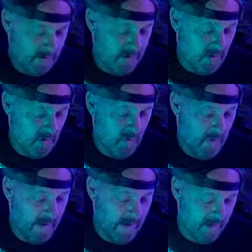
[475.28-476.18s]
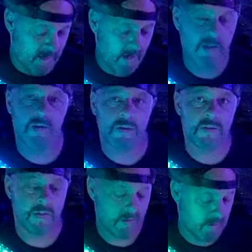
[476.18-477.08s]
So in
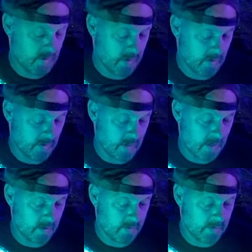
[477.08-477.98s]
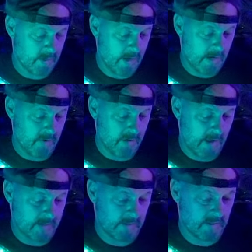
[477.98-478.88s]
colors, you can go to colors and you can
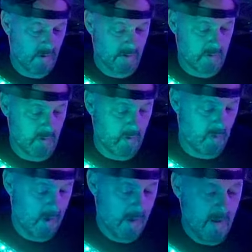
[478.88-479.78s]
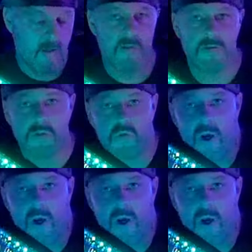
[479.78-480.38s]
actually start to, there's a